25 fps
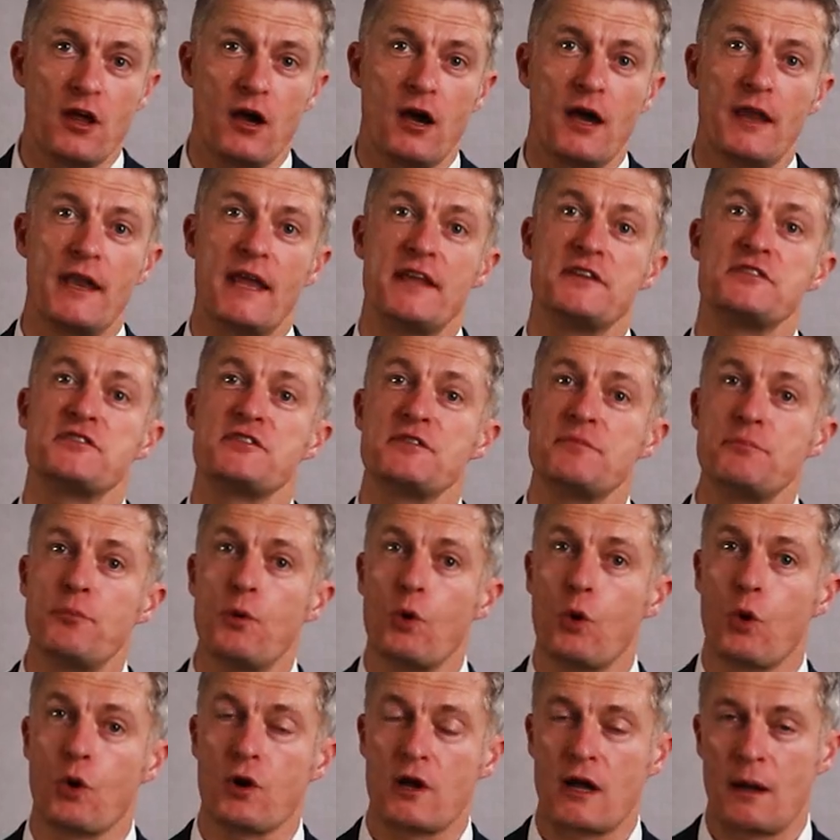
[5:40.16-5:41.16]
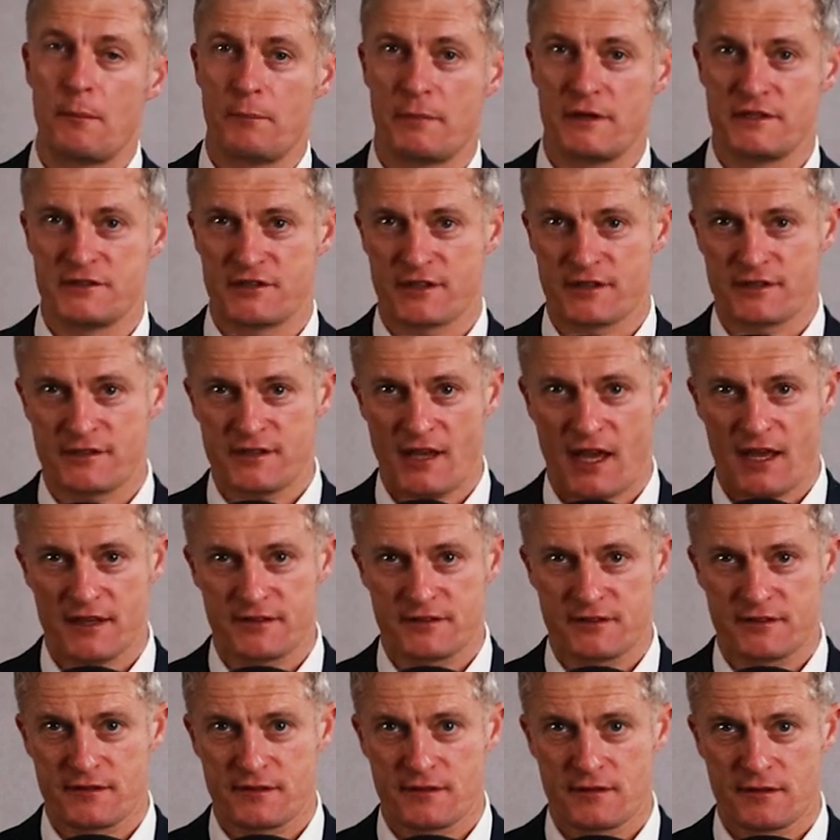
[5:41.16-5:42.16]
align and support company
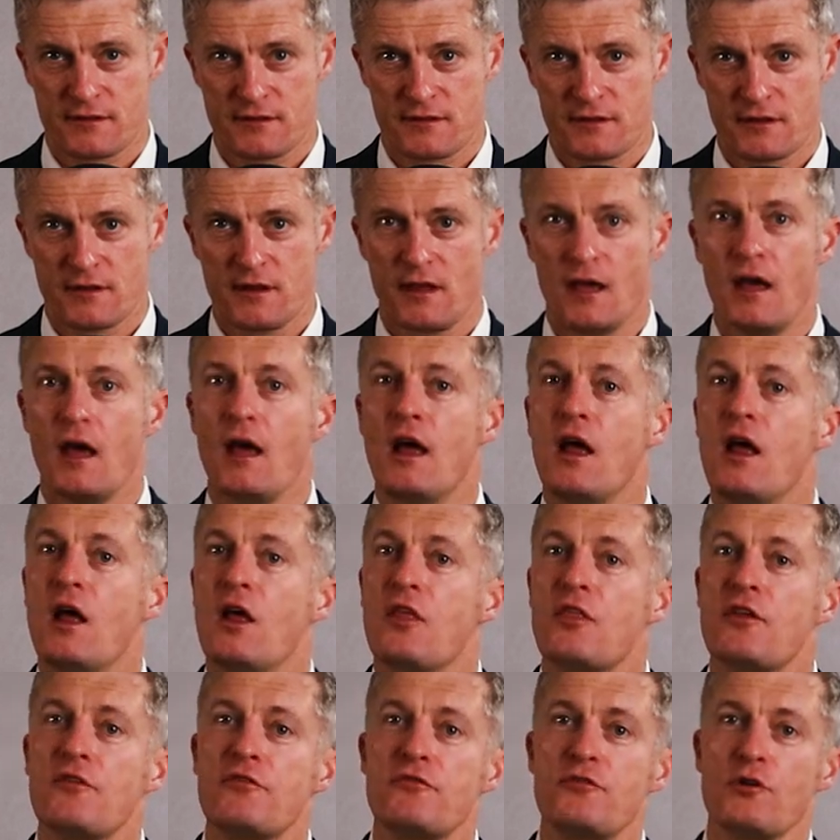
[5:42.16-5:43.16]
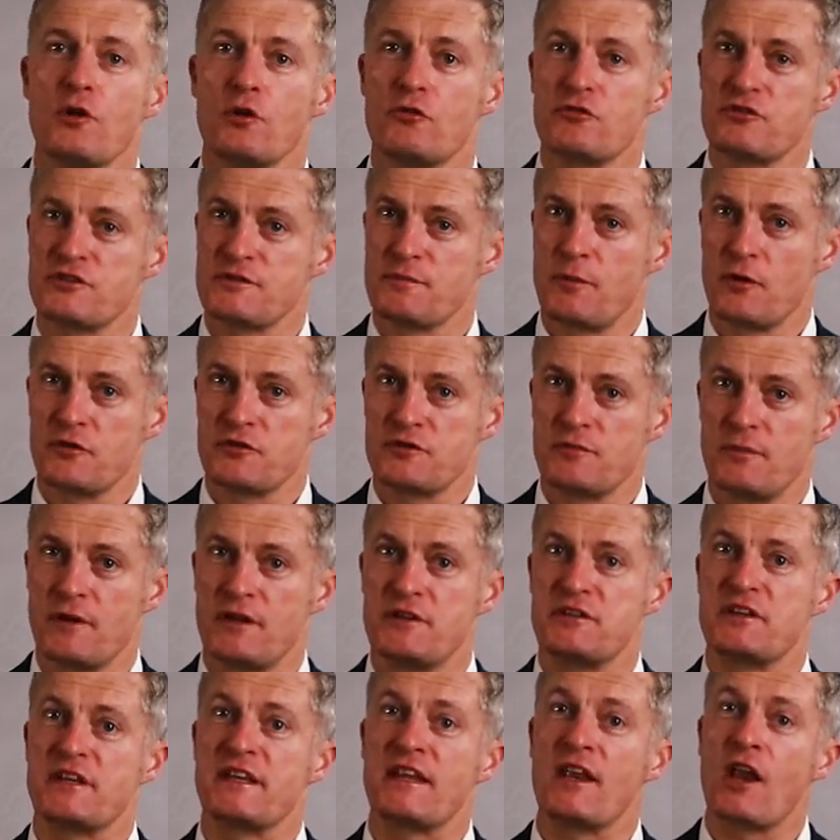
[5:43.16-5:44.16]
success. The full
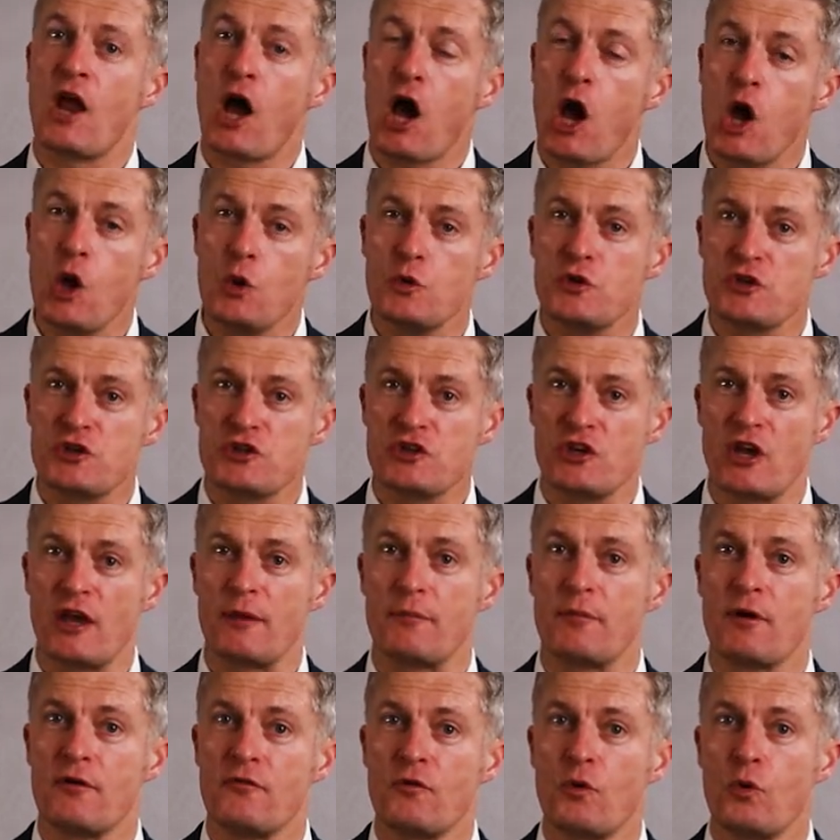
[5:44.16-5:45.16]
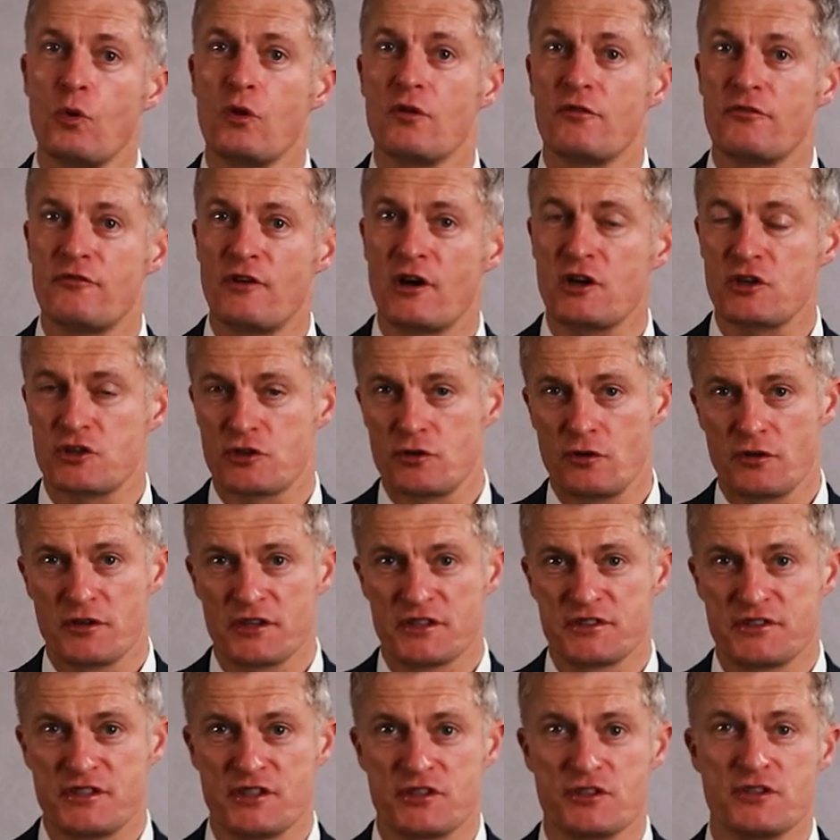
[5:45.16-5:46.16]
responsibility and ownership of all the functional
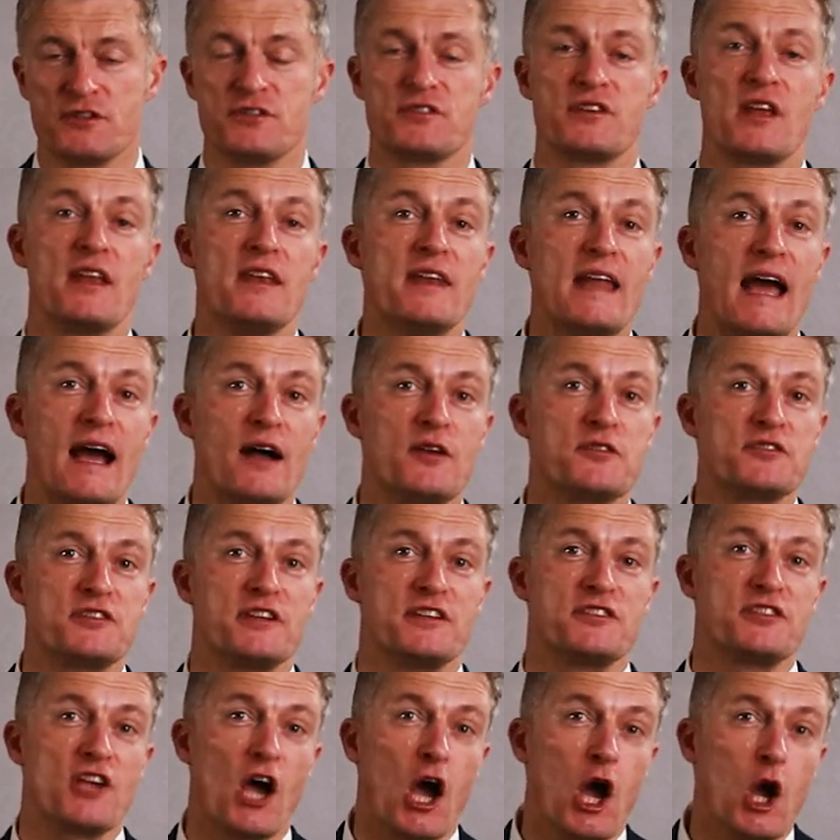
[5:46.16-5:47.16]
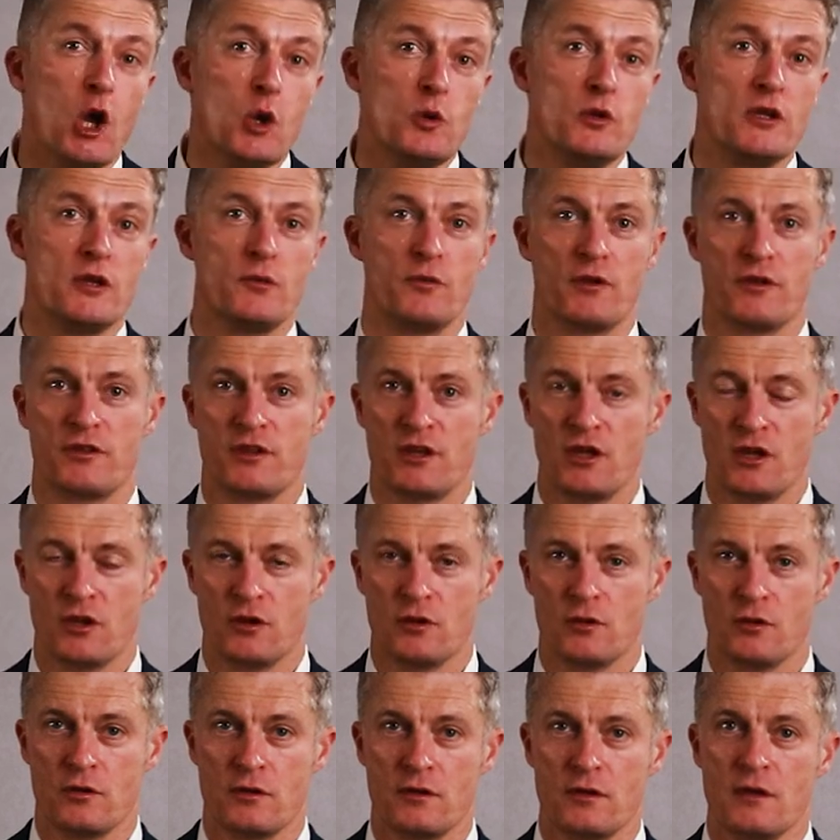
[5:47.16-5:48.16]
decisions now sits only with
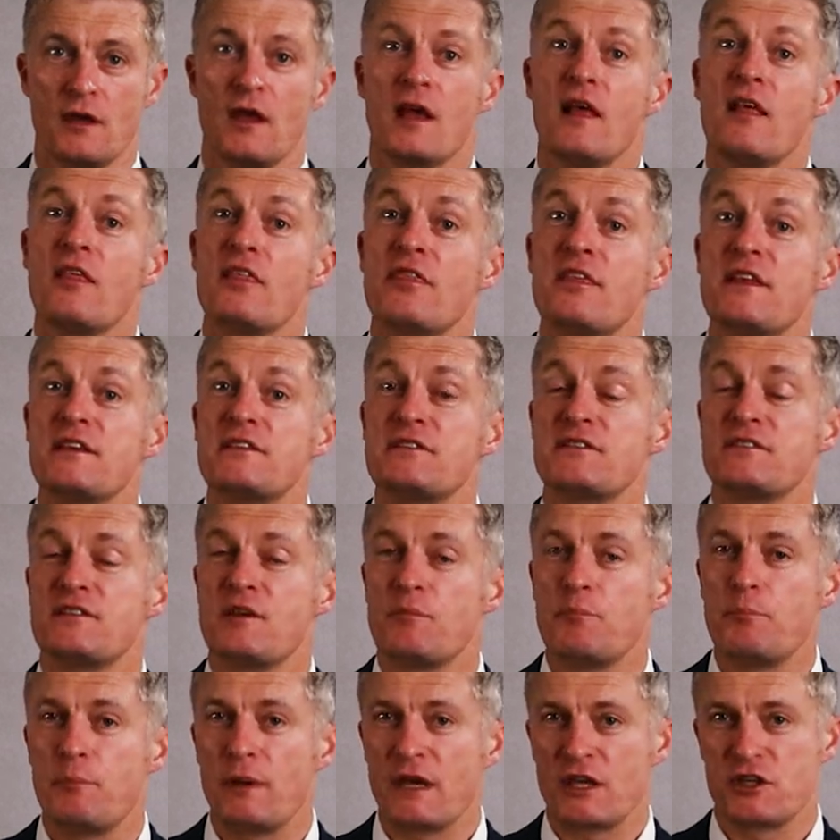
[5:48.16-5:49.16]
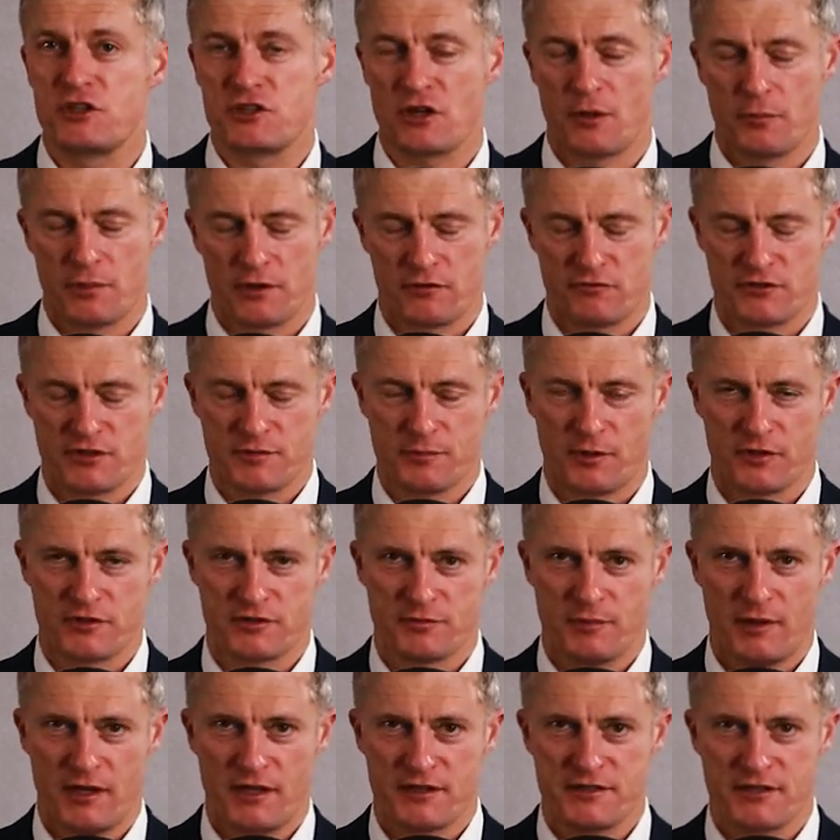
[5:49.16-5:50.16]
you. This is a big jump in
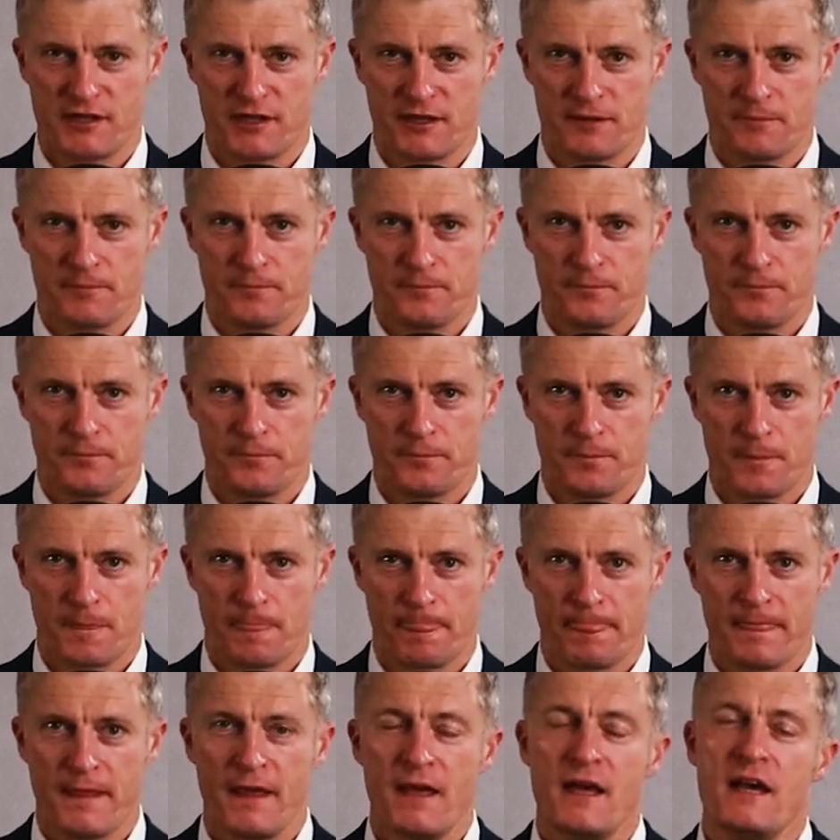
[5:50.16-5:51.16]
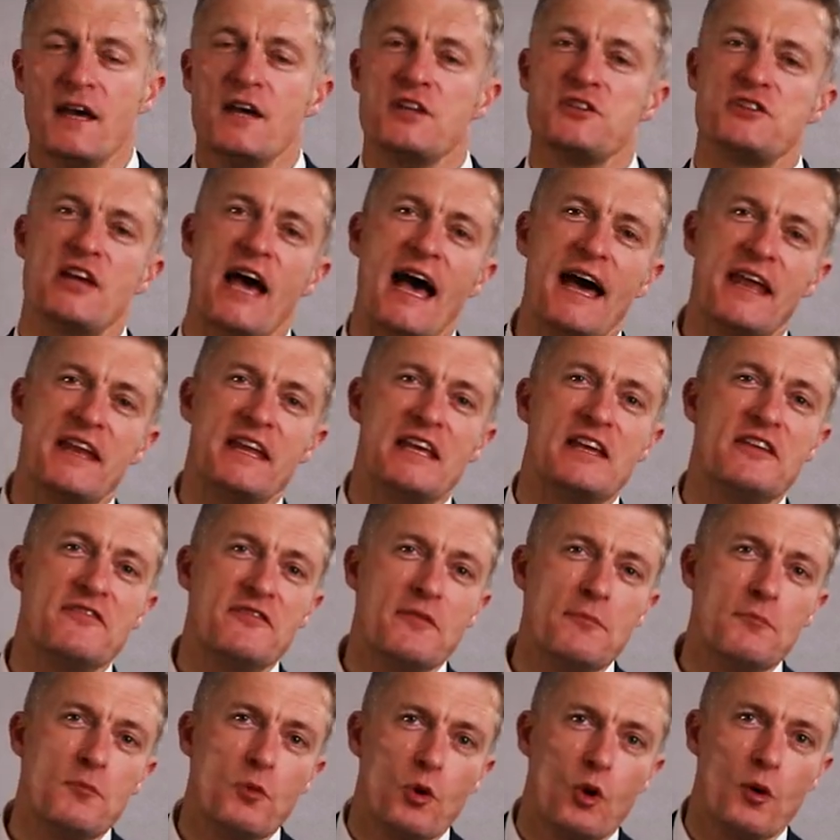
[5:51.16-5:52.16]
responsibility. To add
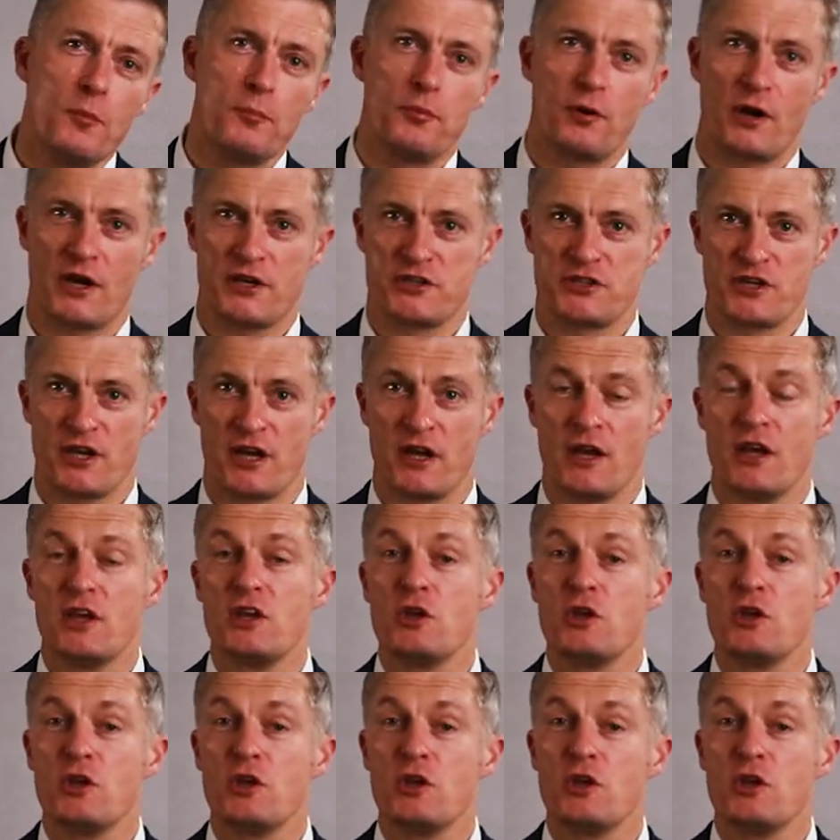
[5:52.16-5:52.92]
even more pressure,